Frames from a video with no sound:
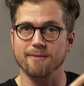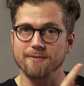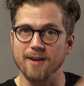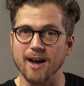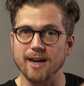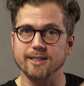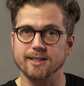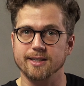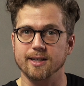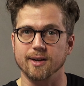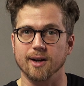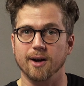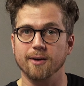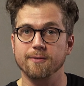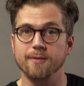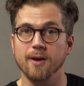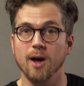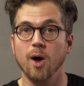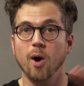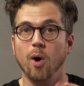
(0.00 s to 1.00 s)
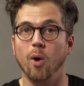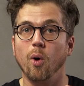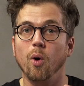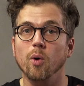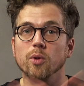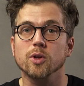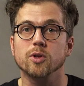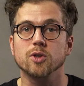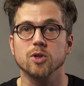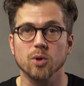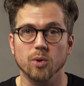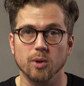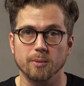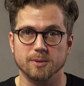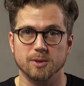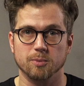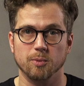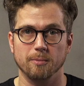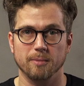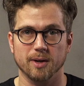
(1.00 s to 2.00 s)
fast enough, all the
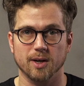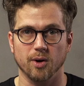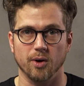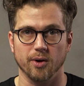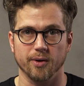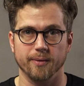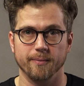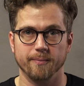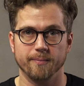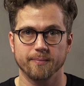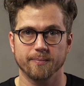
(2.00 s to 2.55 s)
tulips will be gone.